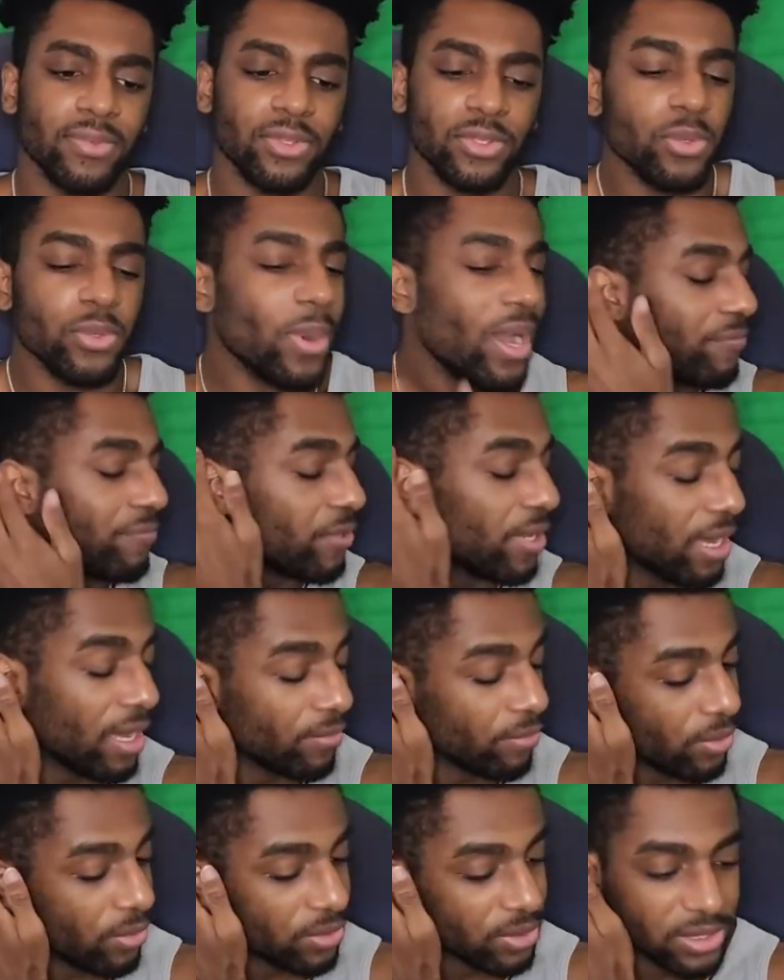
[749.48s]
You have to have
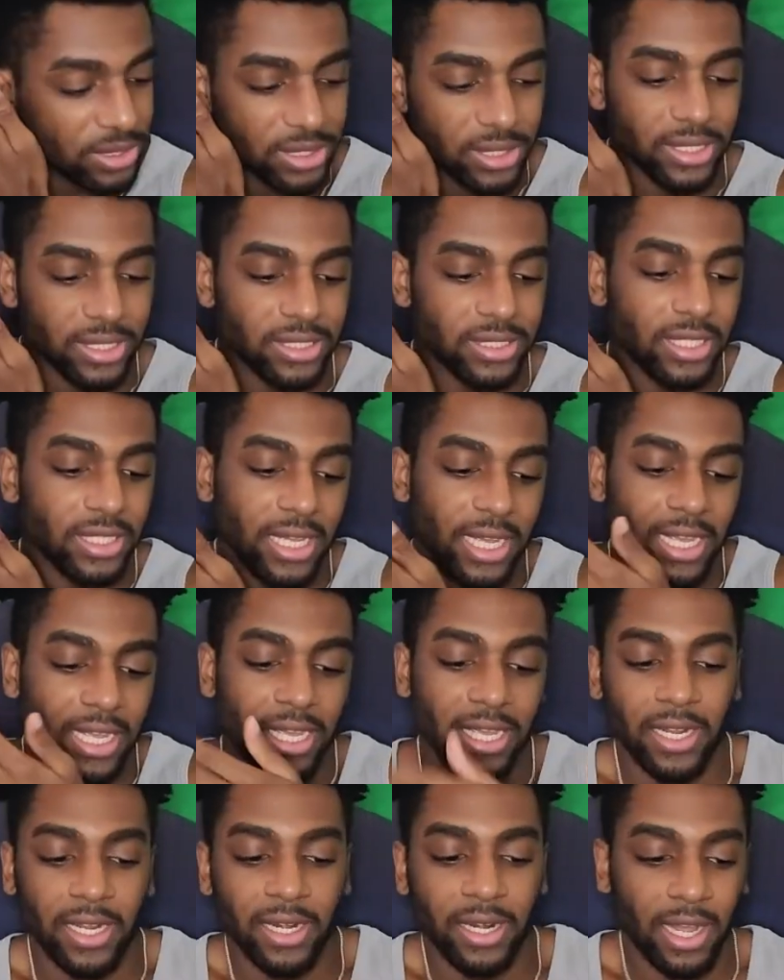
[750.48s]
her on this list.
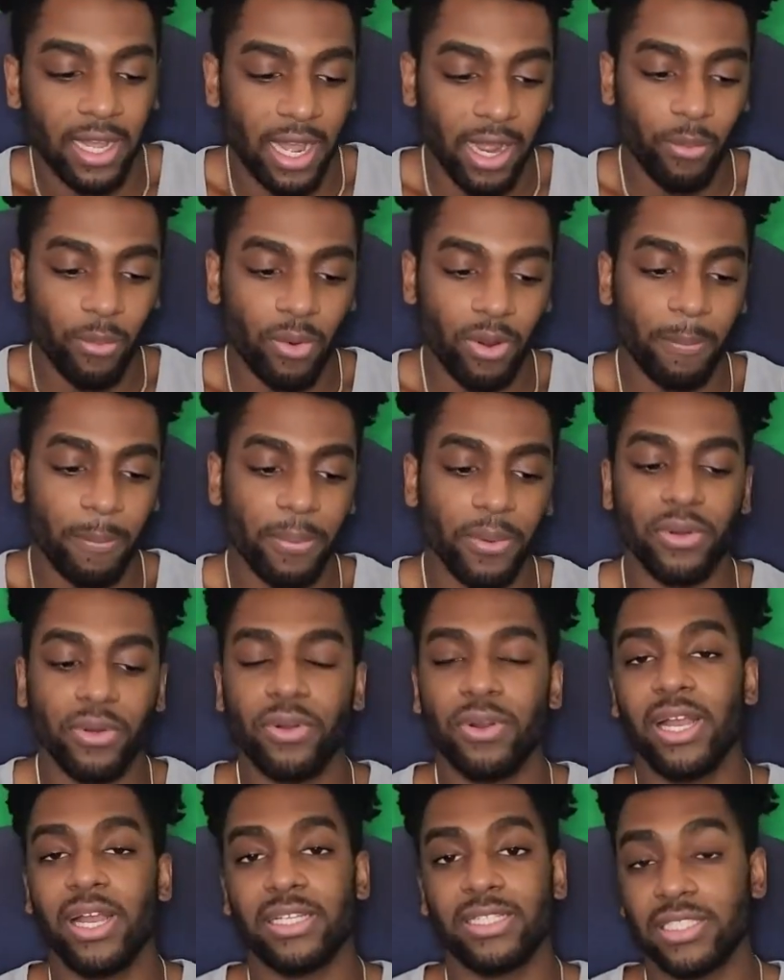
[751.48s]
And I want to put
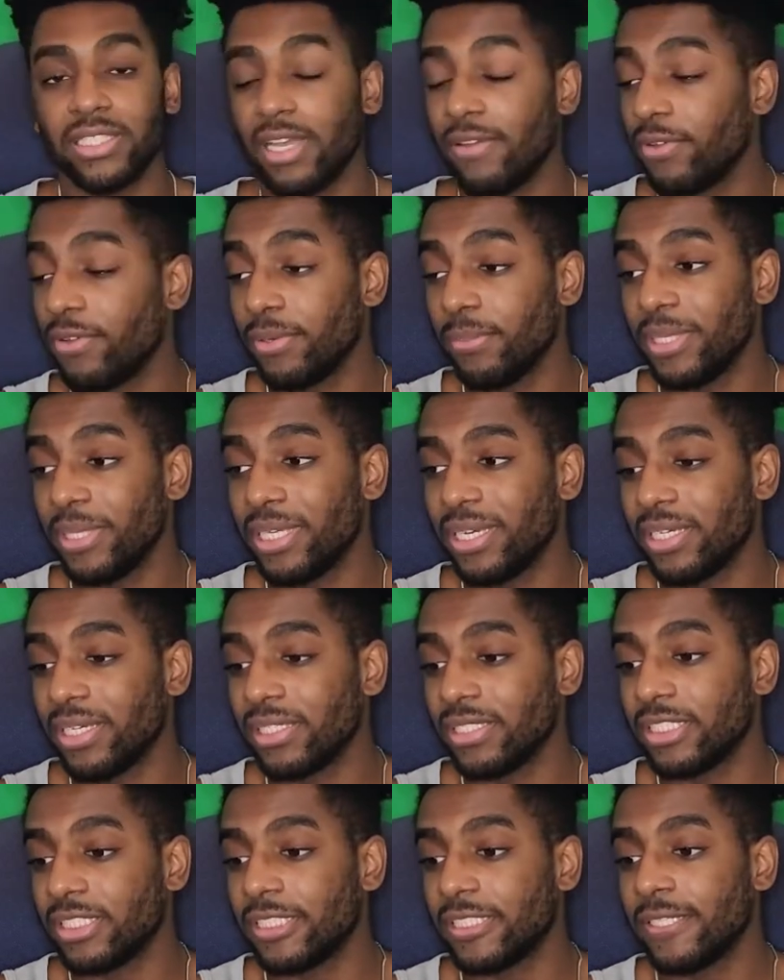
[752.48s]
her at 7
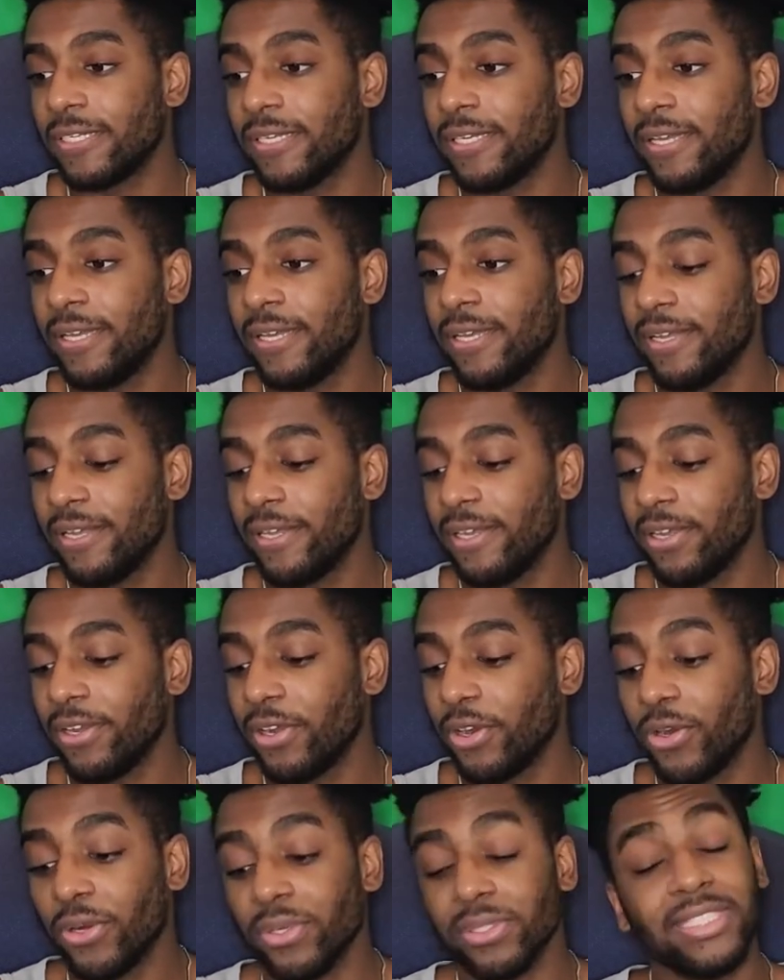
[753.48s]
because
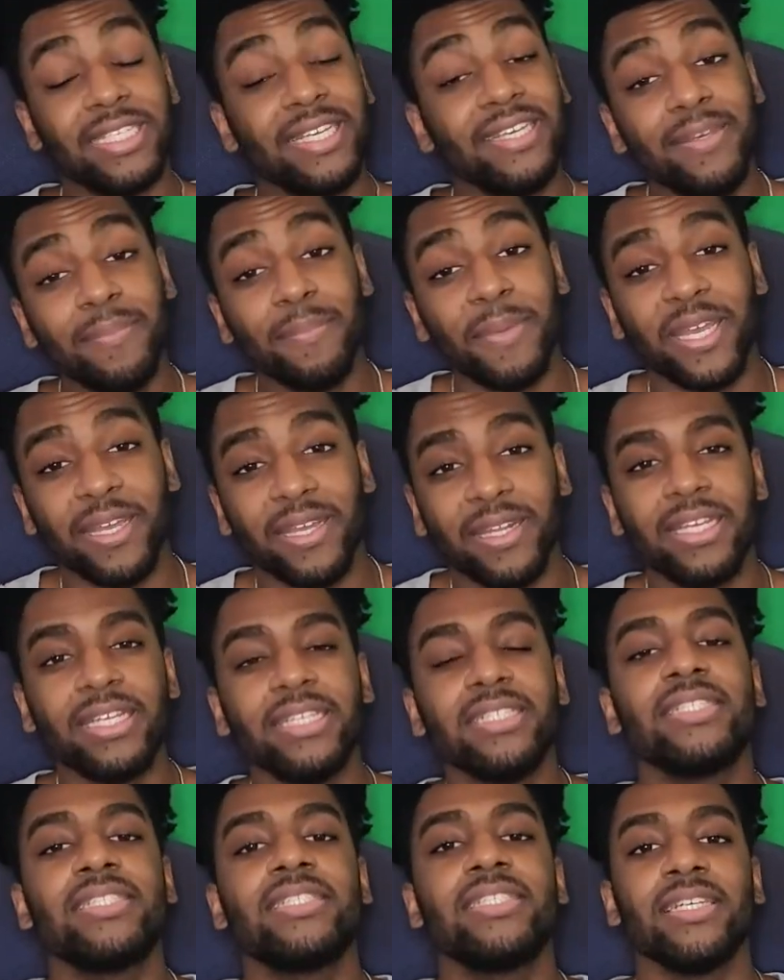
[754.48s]
her teammate
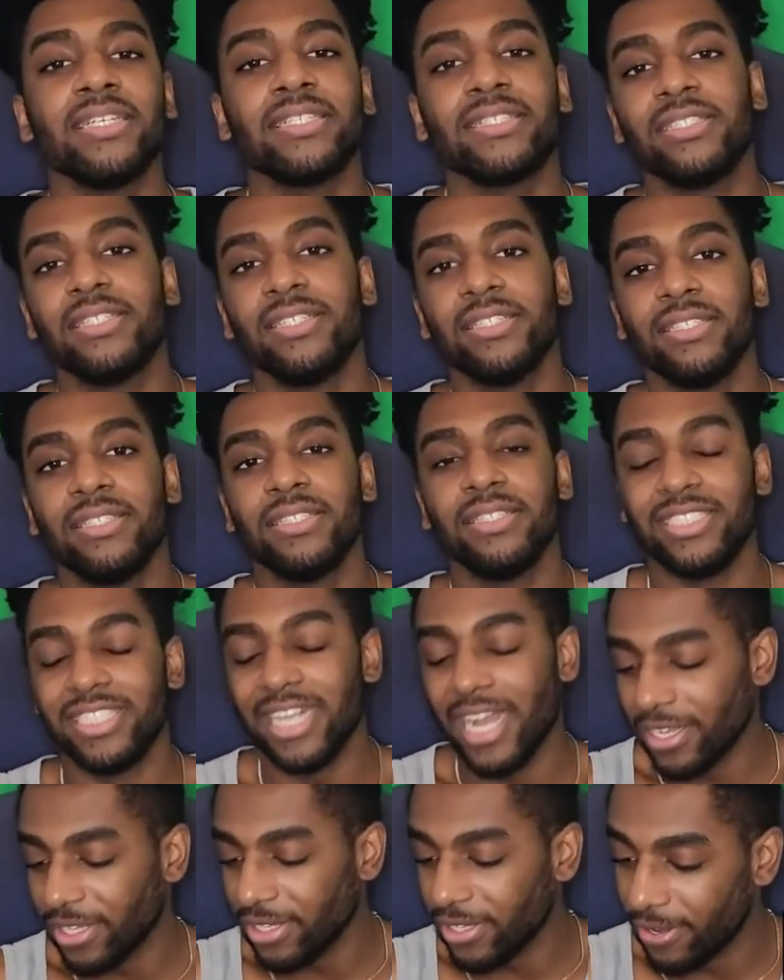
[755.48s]
is 6,
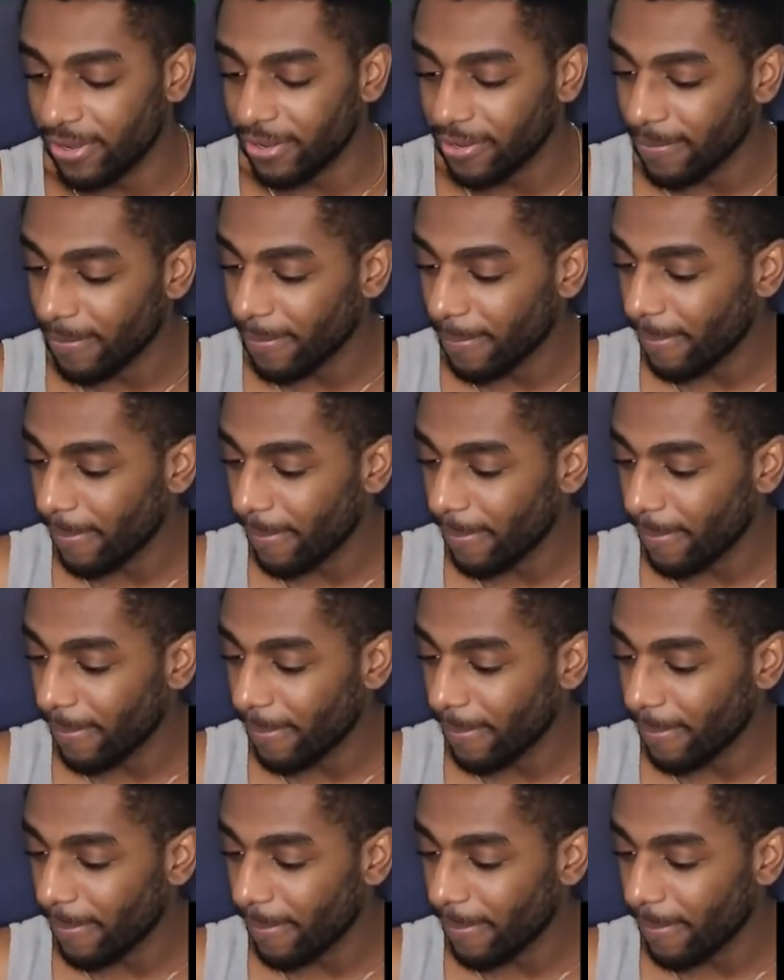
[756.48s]
Jackie Young.